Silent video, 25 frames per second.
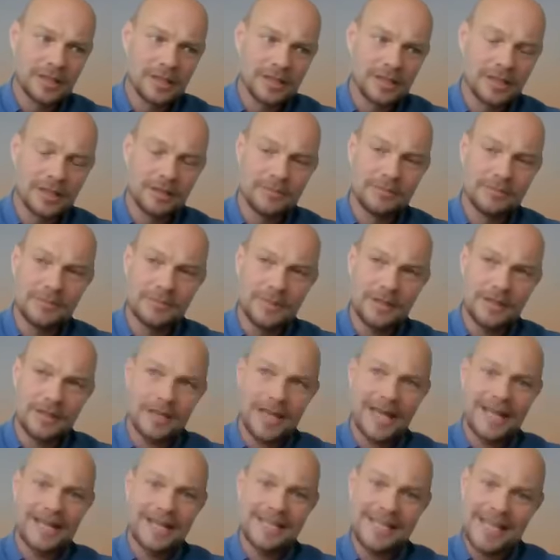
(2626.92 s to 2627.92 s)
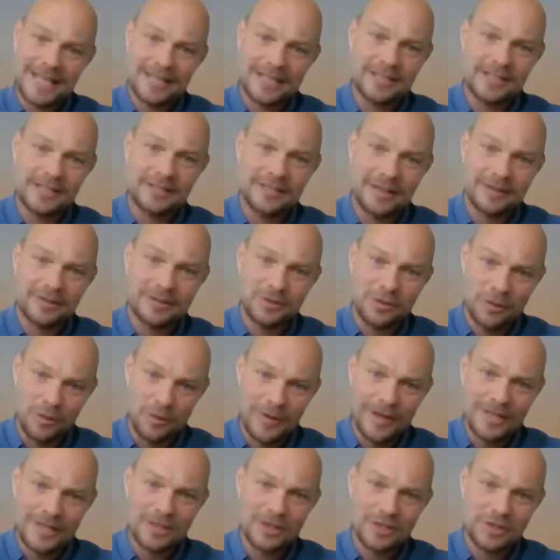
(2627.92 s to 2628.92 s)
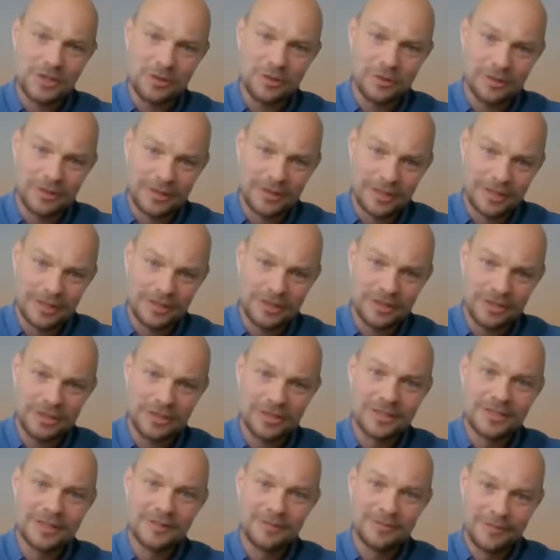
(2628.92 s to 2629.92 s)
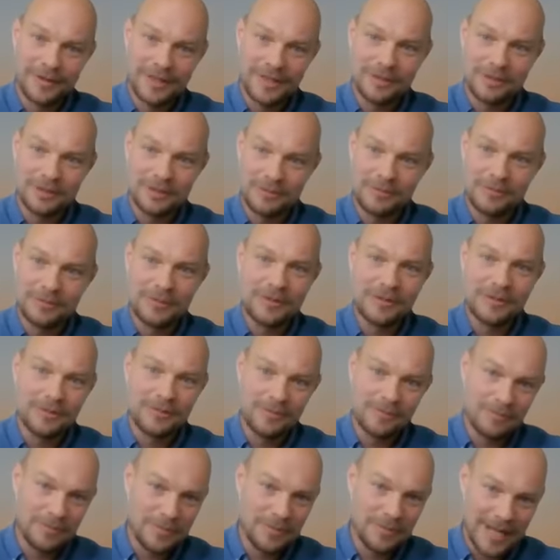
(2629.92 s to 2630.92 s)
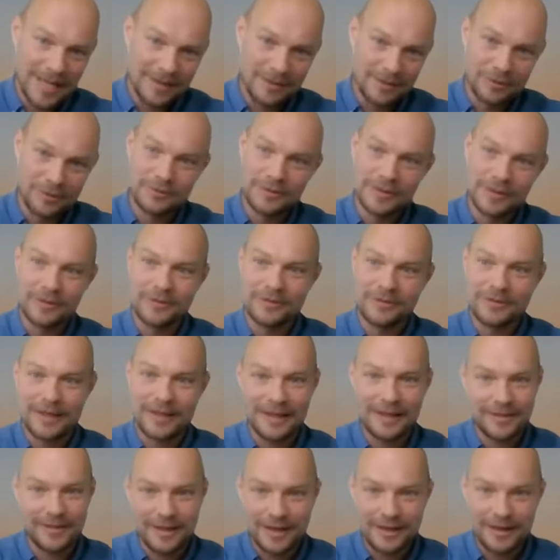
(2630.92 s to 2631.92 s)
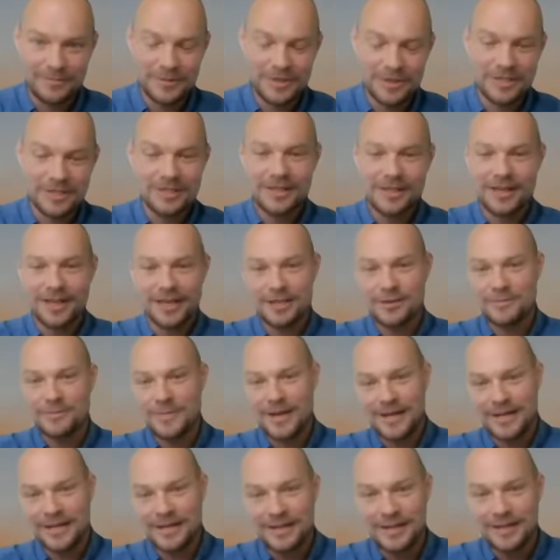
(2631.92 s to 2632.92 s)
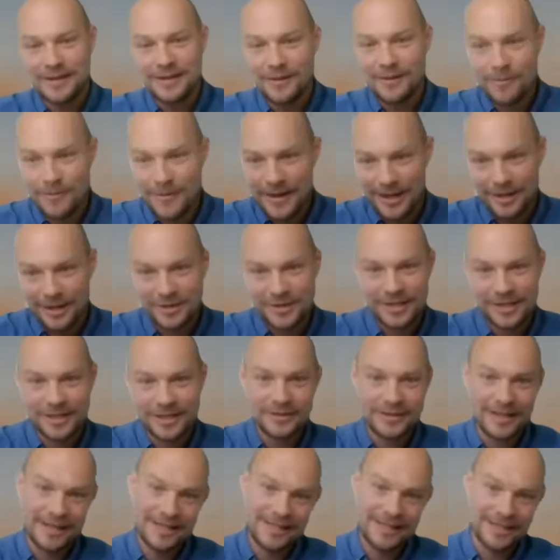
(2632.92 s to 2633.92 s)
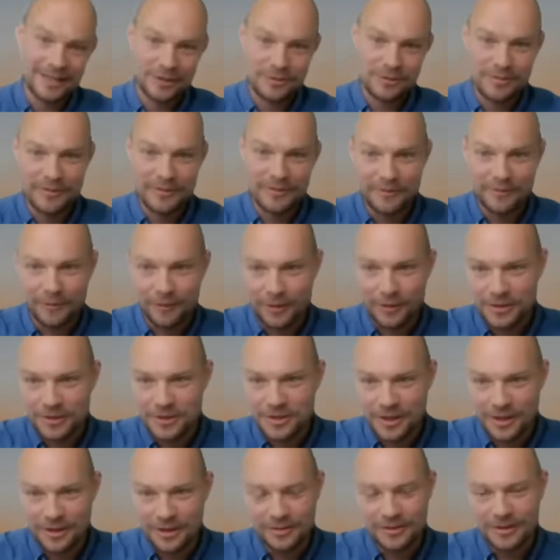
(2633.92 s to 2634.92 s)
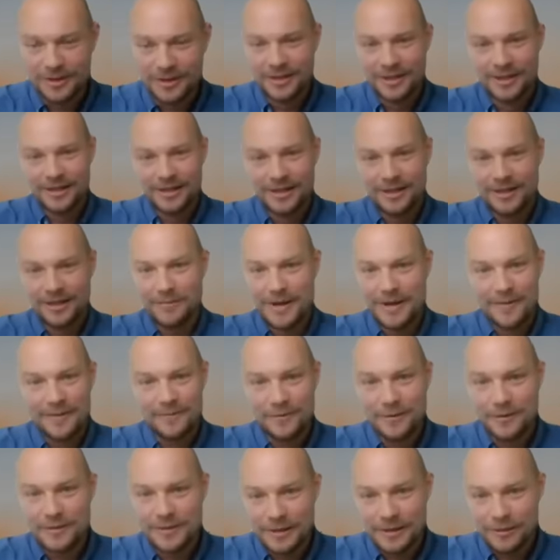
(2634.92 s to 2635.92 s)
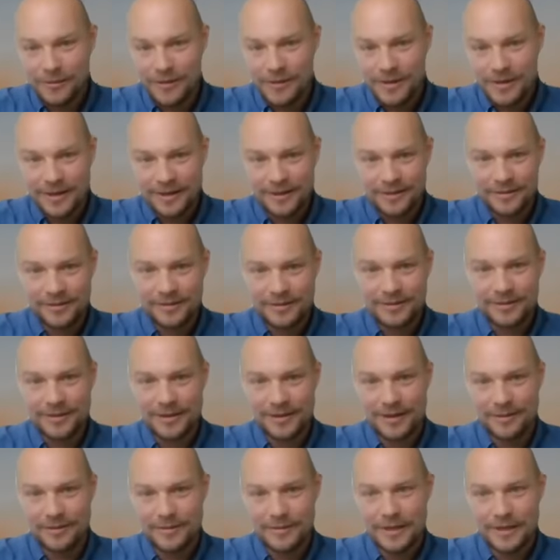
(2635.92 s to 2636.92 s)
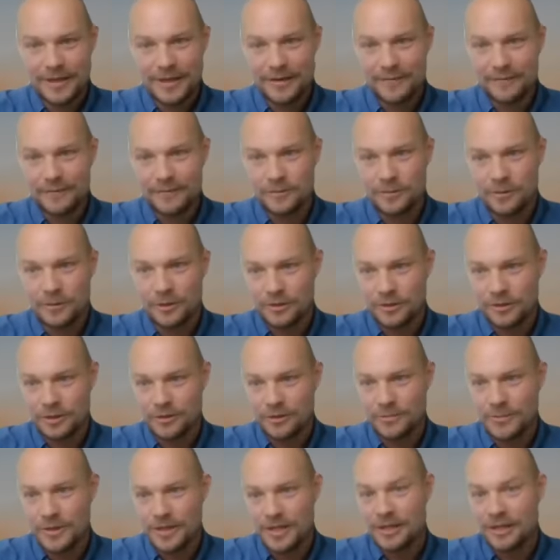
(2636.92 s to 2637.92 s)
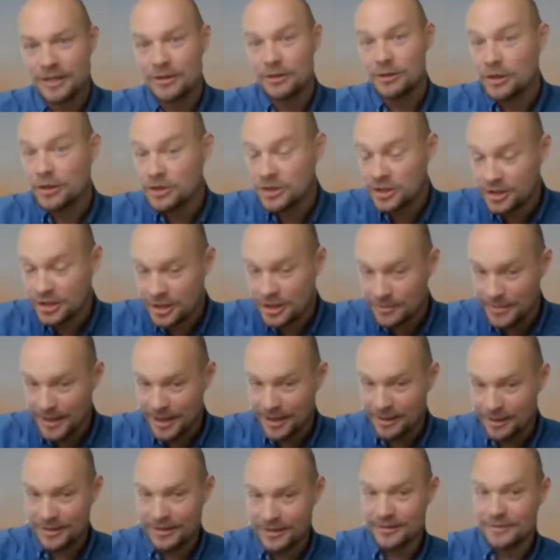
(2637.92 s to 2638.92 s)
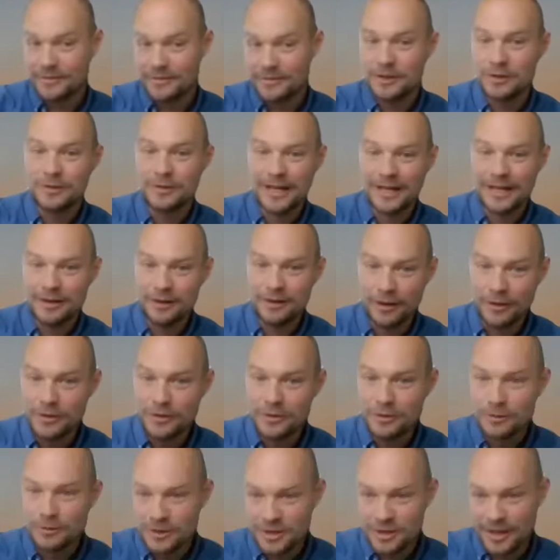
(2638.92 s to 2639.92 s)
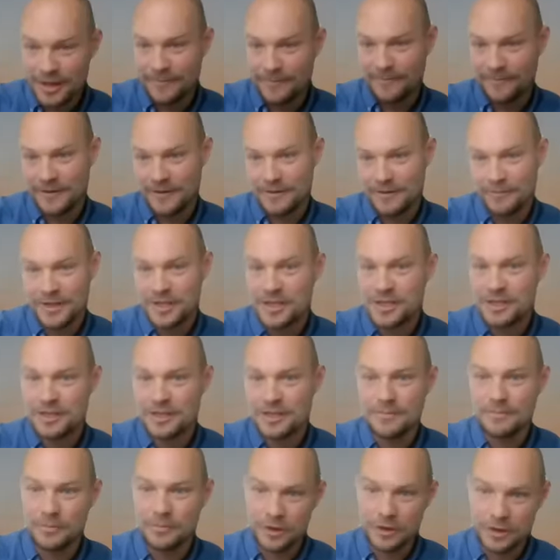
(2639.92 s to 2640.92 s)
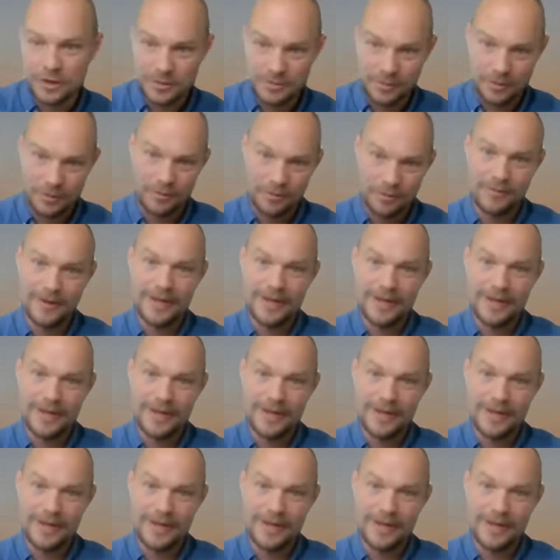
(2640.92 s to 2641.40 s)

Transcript: And yes, there's always a shortage when you plan to drill 10 times as many wells as 10 years before. So we have to deal with it, and we have to be cautious about it. You cannot do something which is impossible.